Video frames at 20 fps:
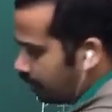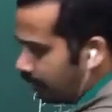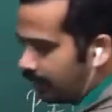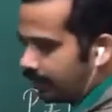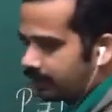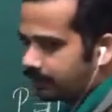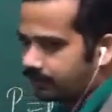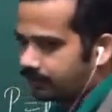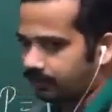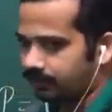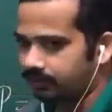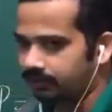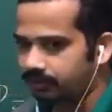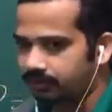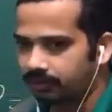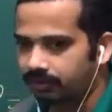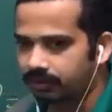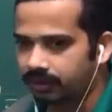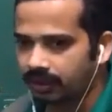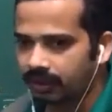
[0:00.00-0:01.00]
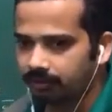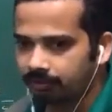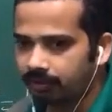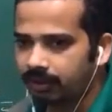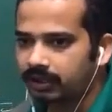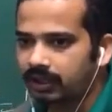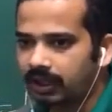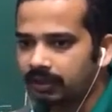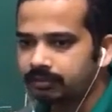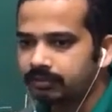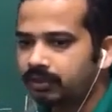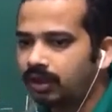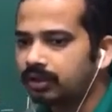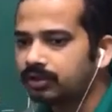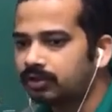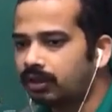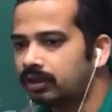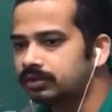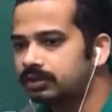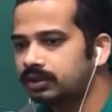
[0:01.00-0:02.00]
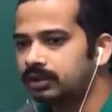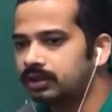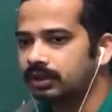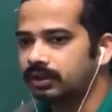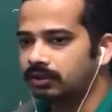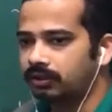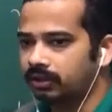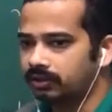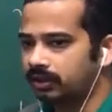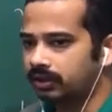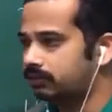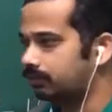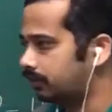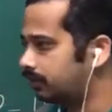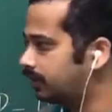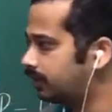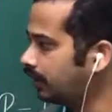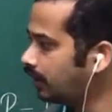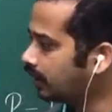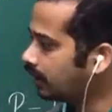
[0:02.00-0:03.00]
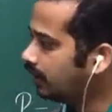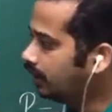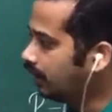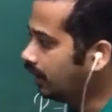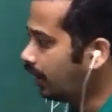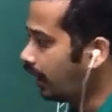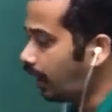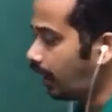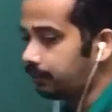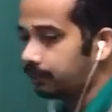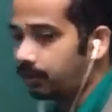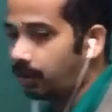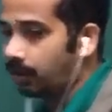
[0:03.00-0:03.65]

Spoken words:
direction, okay, but I am not concentrating on that one. Here I am